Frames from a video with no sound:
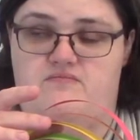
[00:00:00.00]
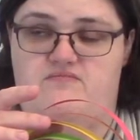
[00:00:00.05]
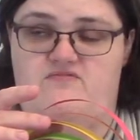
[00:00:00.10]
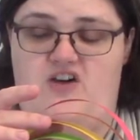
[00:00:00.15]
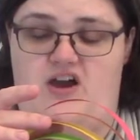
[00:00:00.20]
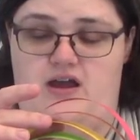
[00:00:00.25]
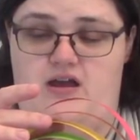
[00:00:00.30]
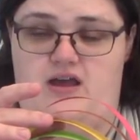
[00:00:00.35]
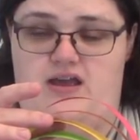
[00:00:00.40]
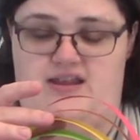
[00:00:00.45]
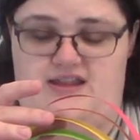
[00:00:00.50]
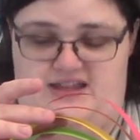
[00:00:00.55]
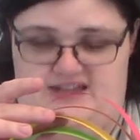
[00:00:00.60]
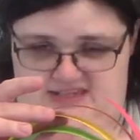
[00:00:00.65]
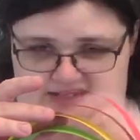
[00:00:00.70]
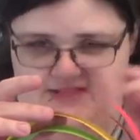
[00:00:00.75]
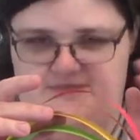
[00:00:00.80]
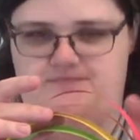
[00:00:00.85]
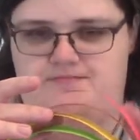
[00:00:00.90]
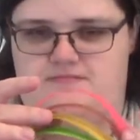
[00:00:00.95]

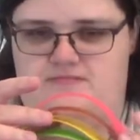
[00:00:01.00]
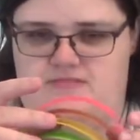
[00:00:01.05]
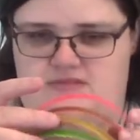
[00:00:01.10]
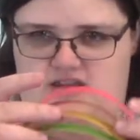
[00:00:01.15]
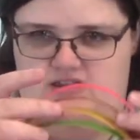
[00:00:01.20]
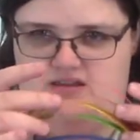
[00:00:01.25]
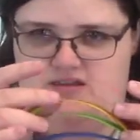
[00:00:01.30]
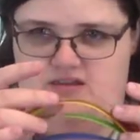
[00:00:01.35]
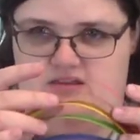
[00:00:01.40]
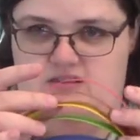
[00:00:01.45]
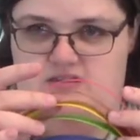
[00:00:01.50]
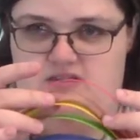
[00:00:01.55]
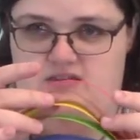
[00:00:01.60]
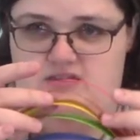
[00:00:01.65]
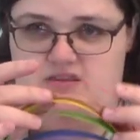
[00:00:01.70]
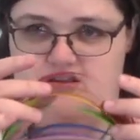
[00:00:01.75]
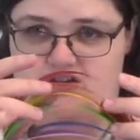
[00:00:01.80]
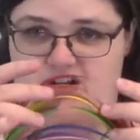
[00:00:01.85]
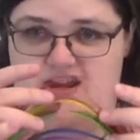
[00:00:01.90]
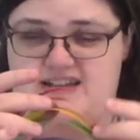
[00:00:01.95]
violet.
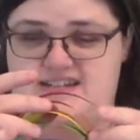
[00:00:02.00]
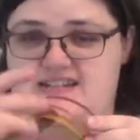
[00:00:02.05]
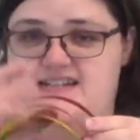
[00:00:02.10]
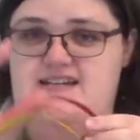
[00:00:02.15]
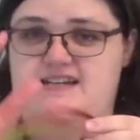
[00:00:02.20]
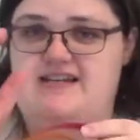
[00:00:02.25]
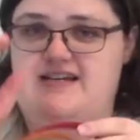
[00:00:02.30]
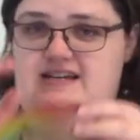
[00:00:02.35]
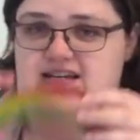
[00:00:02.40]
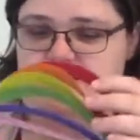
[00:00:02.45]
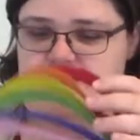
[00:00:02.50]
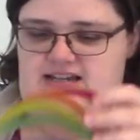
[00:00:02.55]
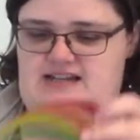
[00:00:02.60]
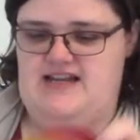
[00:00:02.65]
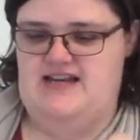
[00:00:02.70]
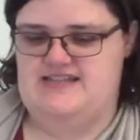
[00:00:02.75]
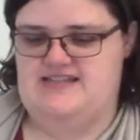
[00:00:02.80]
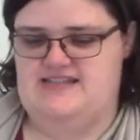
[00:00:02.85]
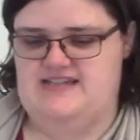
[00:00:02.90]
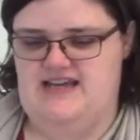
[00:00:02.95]
All right,
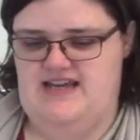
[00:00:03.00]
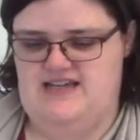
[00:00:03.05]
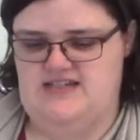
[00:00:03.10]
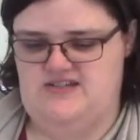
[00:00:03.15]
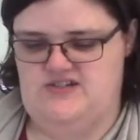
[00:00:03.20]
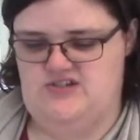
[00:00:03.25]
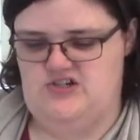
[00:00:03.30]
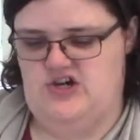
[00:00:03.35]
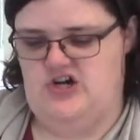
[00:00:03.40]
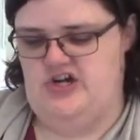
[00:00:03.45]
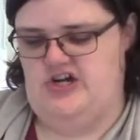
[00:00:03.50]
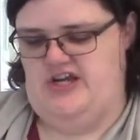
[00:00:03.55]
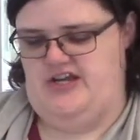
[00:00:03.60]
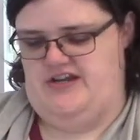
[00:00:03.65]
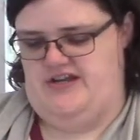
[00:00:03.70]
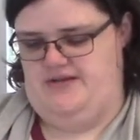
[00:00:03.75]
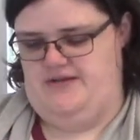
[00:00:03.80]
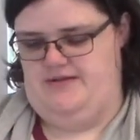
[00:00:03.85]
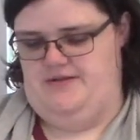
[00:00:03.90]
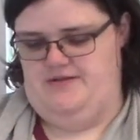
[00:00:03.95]
let's get
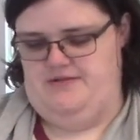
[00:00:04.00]
started.